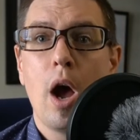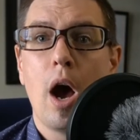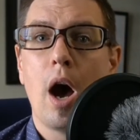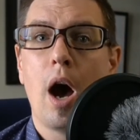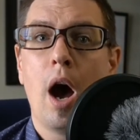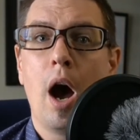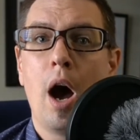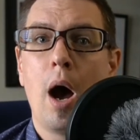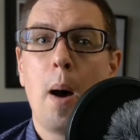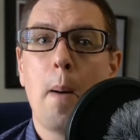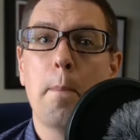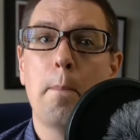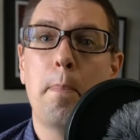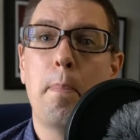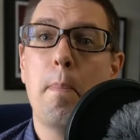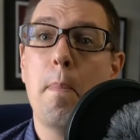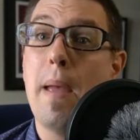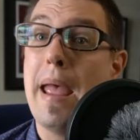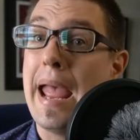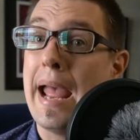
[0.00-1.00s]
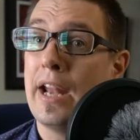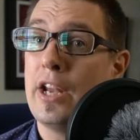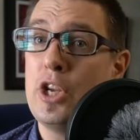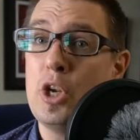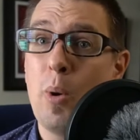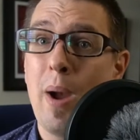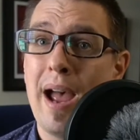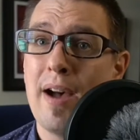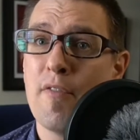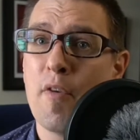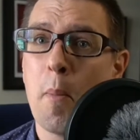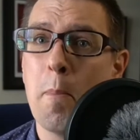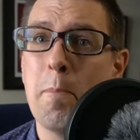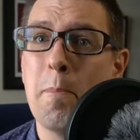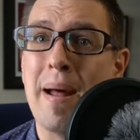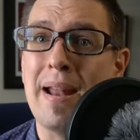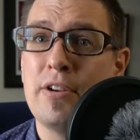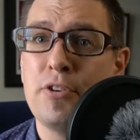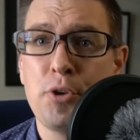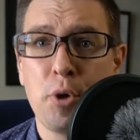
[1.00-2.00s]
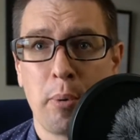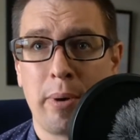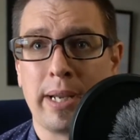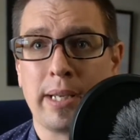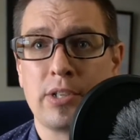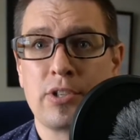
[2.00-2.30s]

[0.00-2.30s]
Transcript: Uh, and you have a mentoring